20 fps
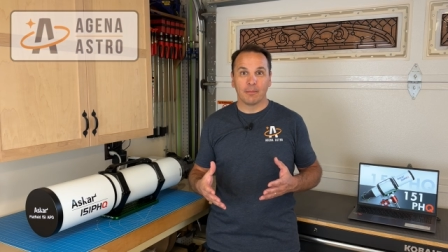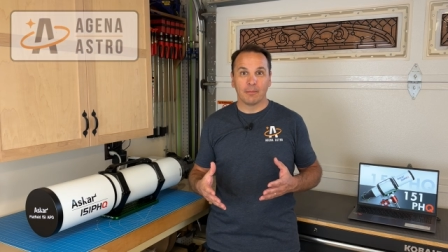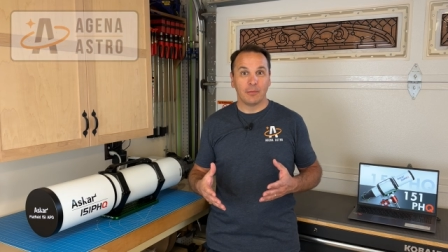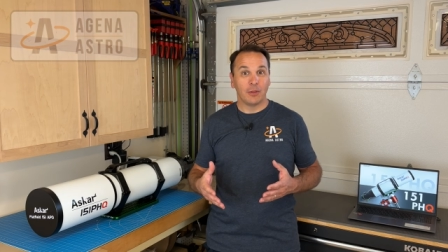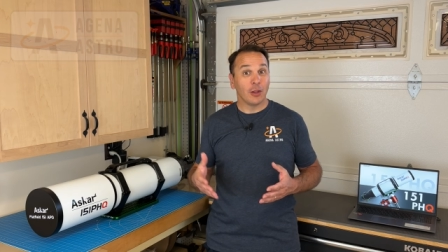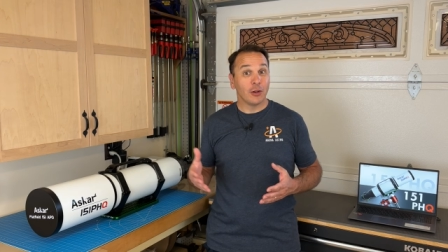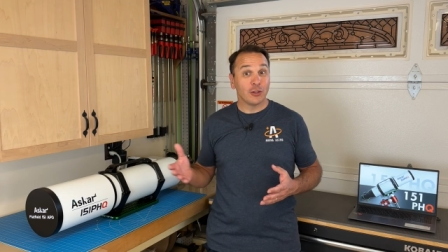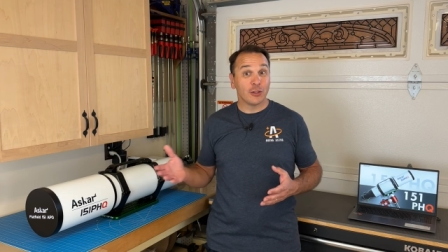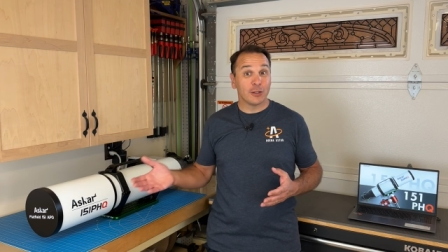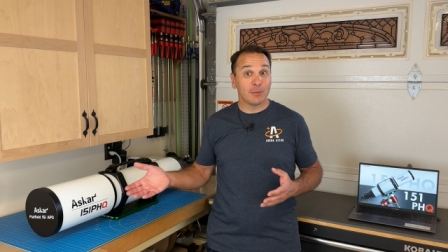
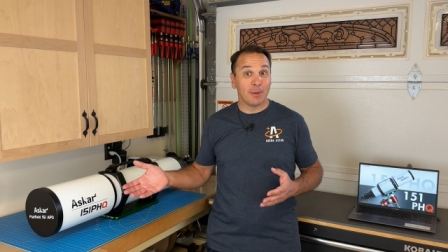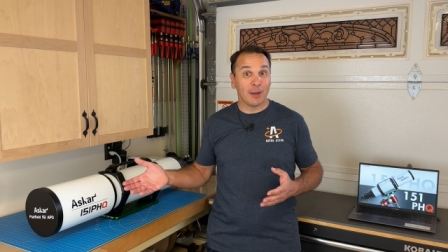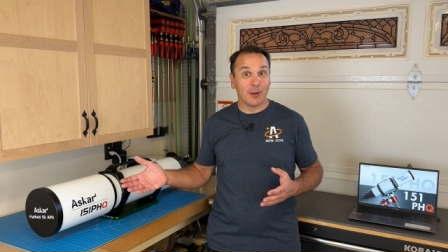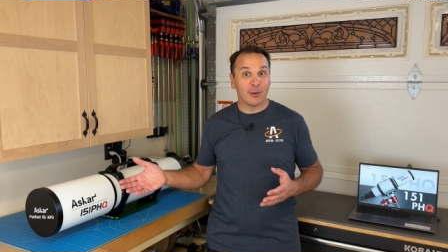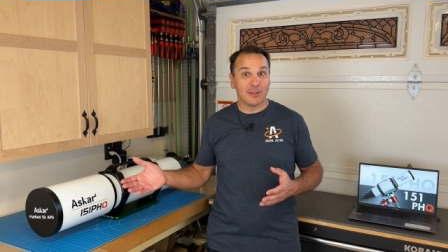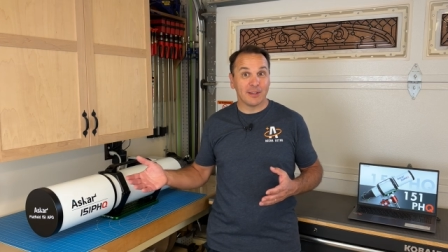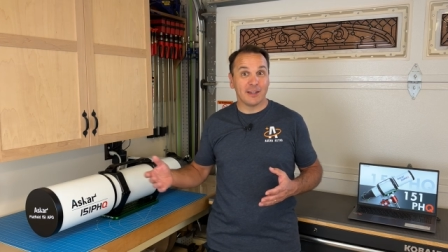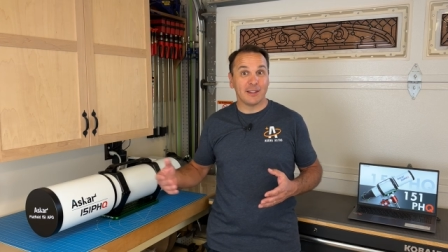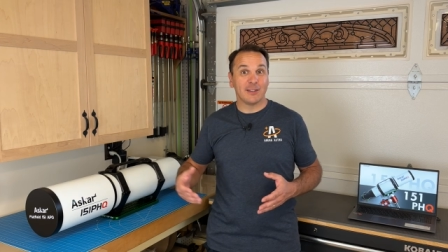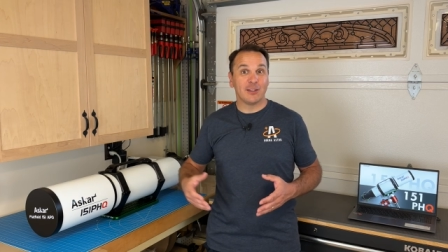not just
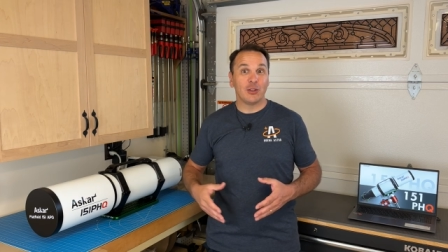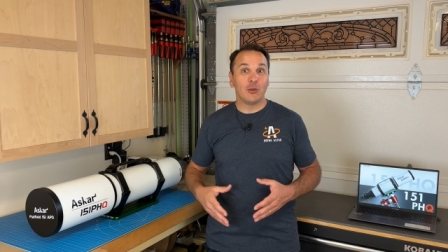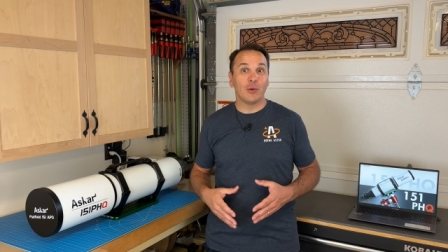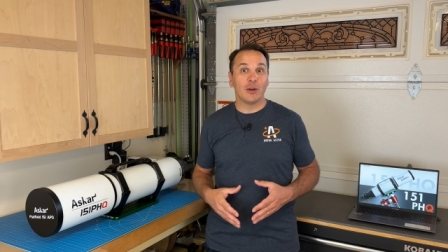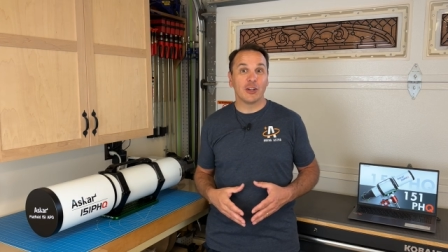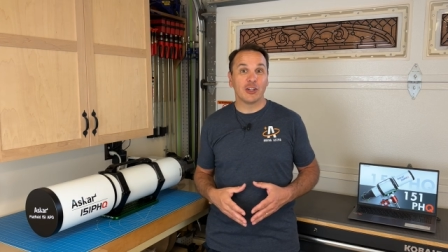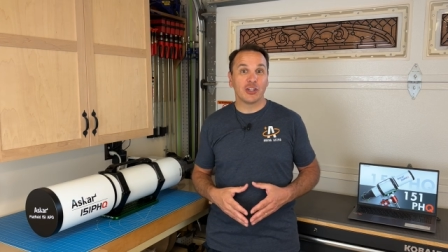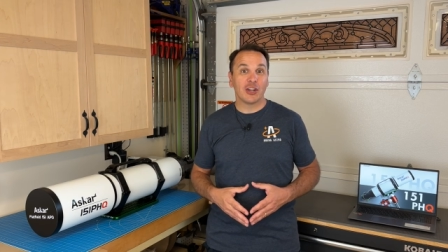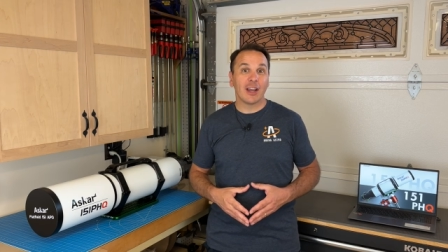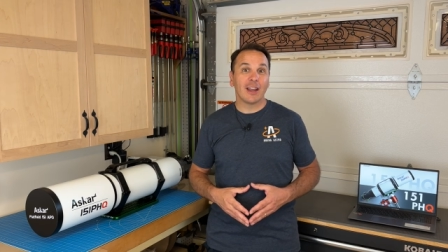because it is new
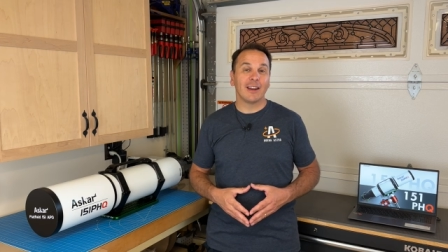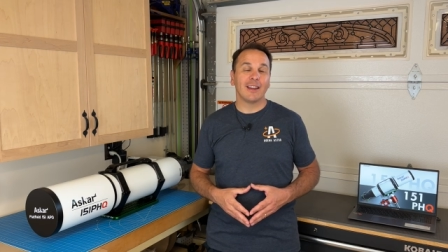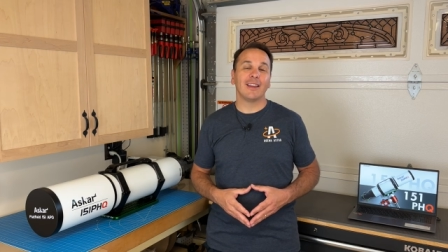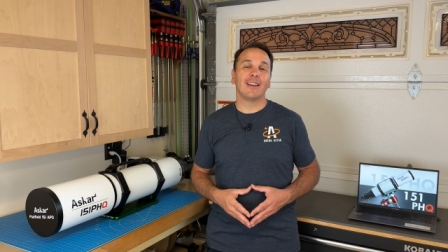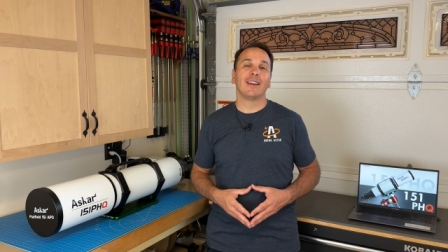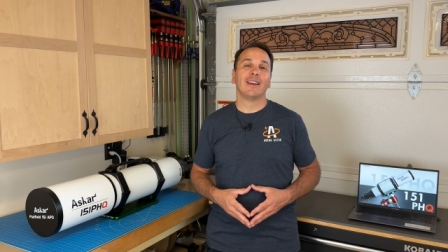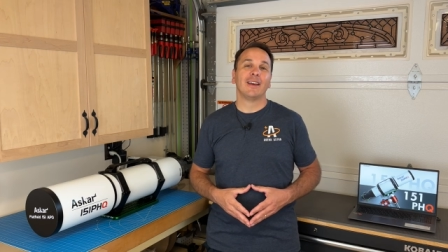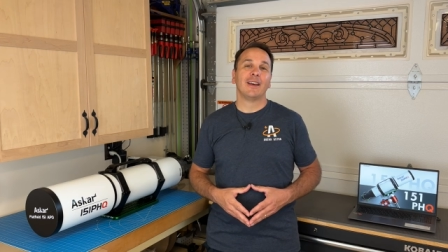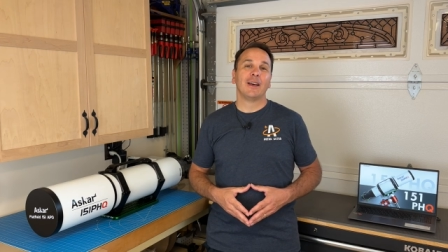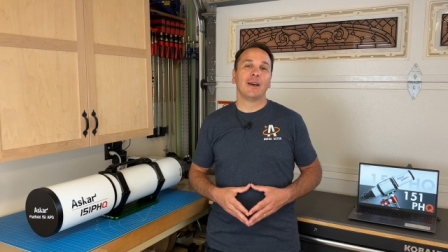and
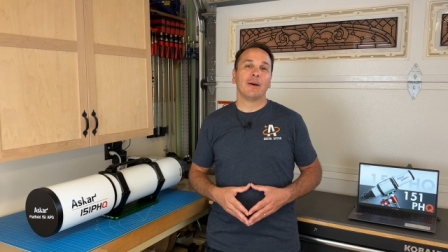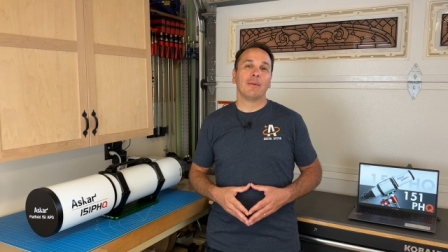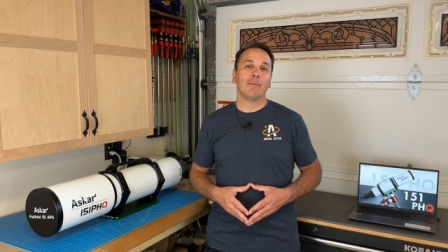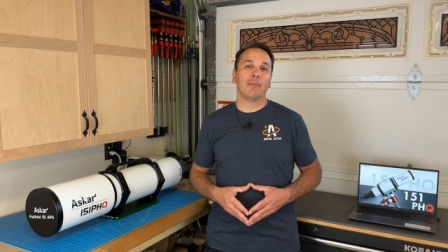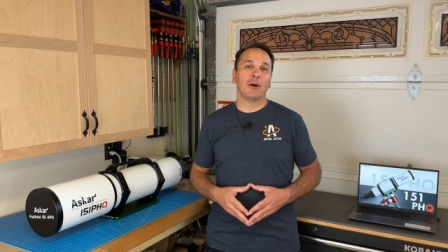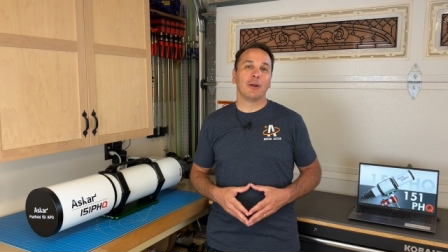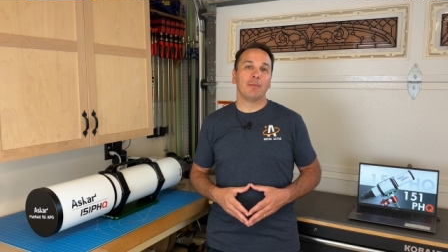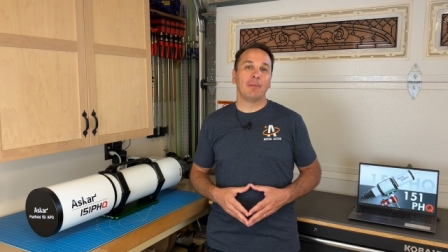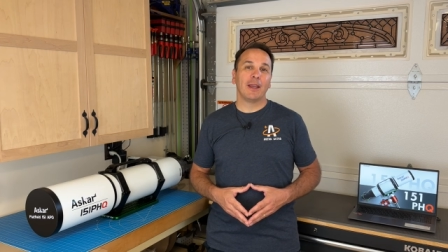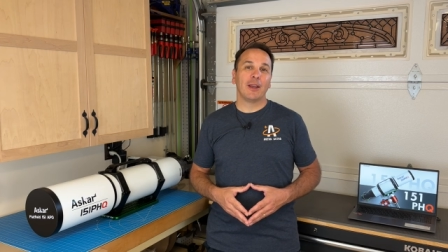shiny,
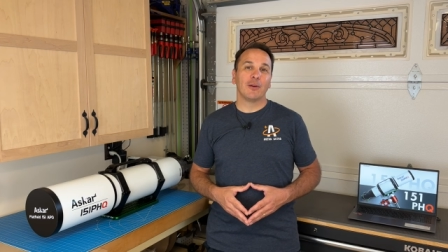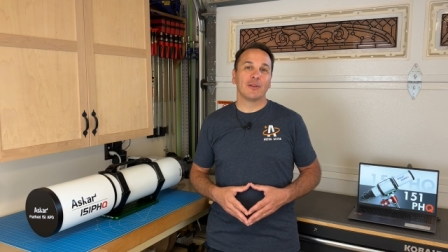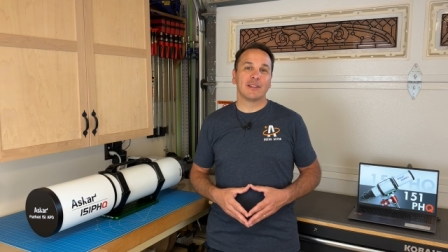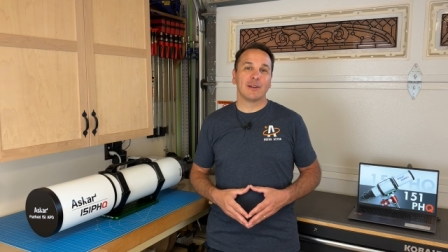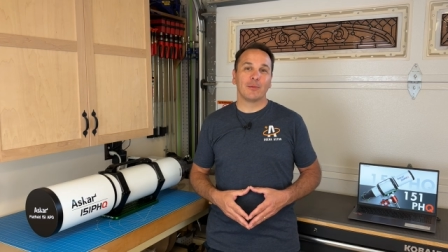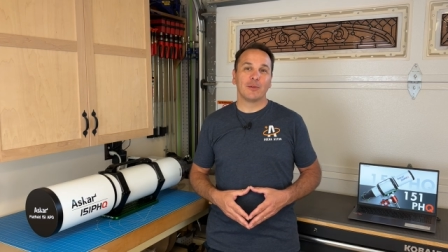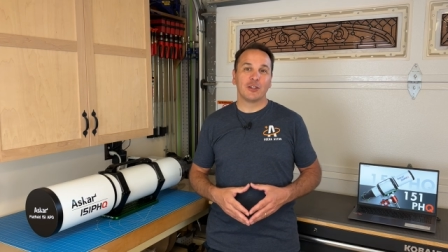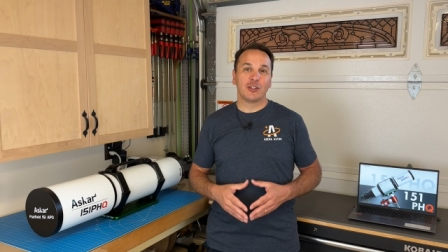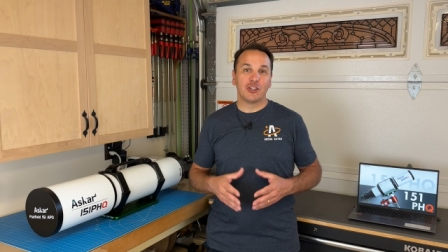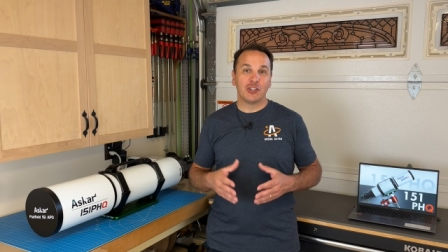but because I was